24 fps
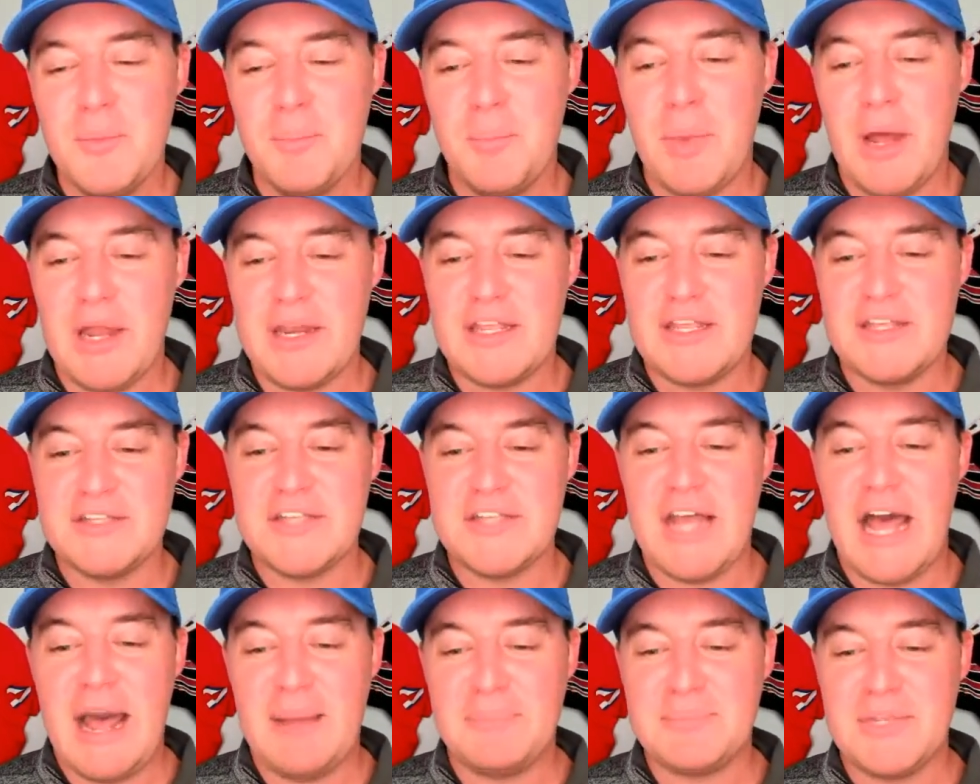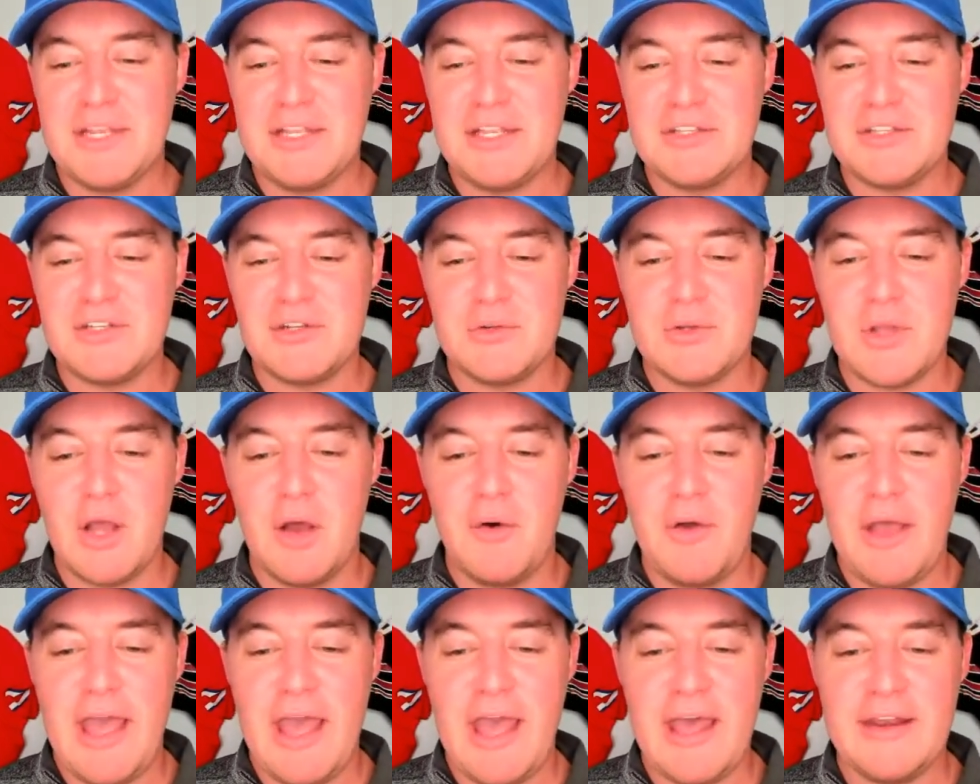but he's opting to
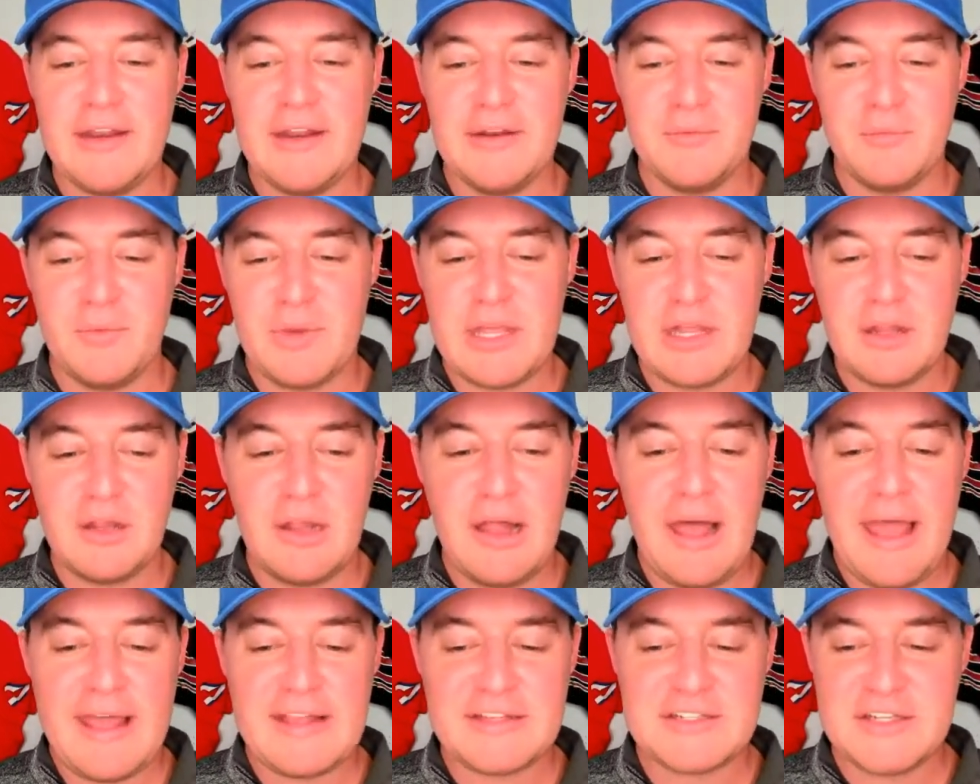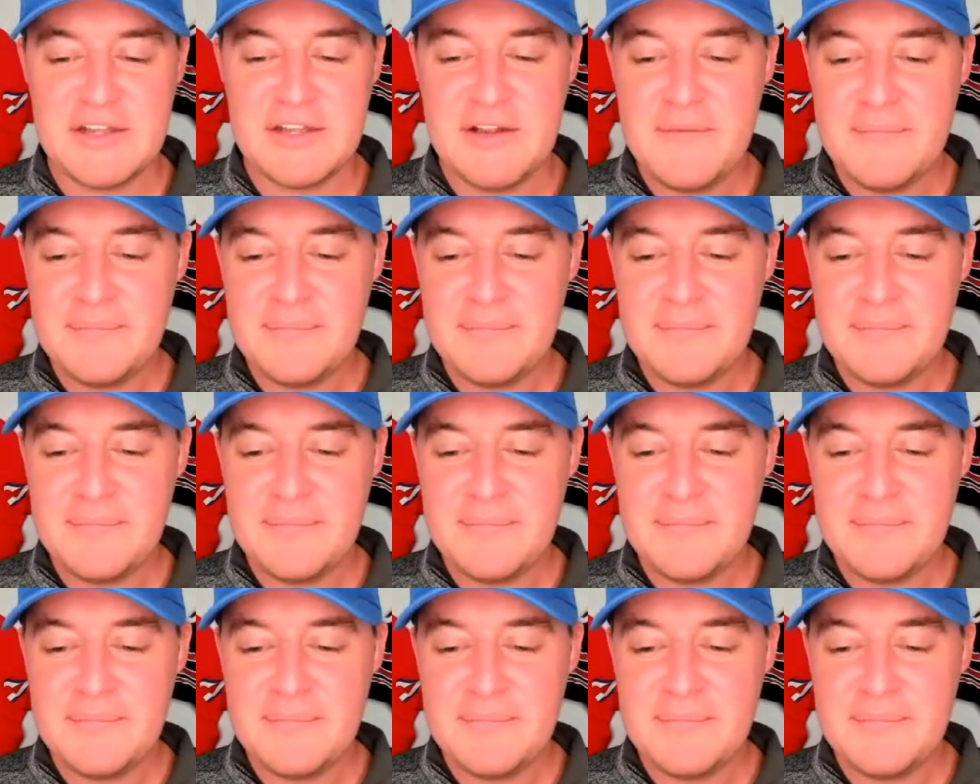go ahead and reclass